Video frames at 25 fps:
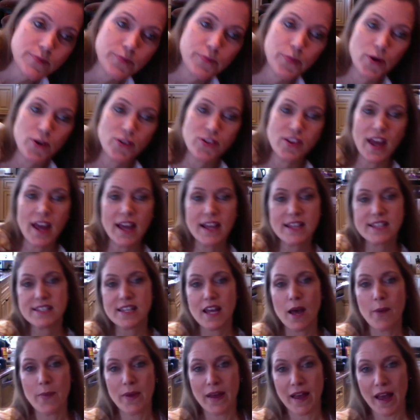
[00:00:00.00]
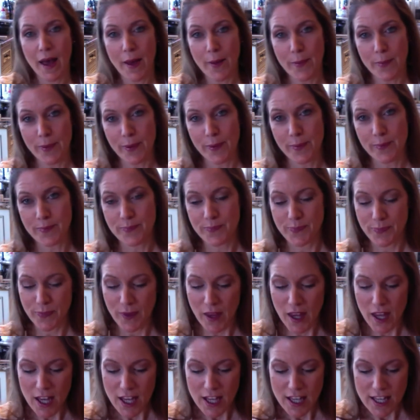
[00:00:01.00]
birthday is coming up.
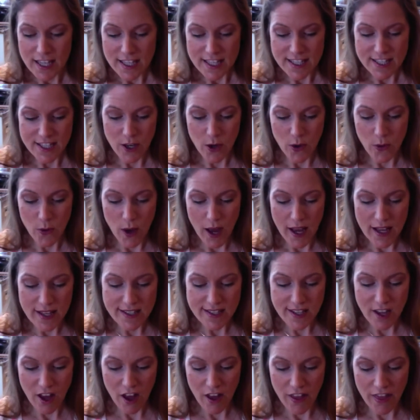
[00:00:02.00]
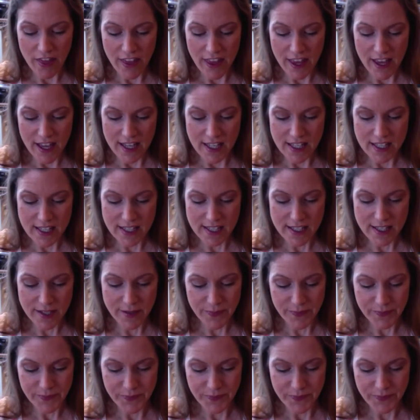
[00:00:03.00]
So I saw this.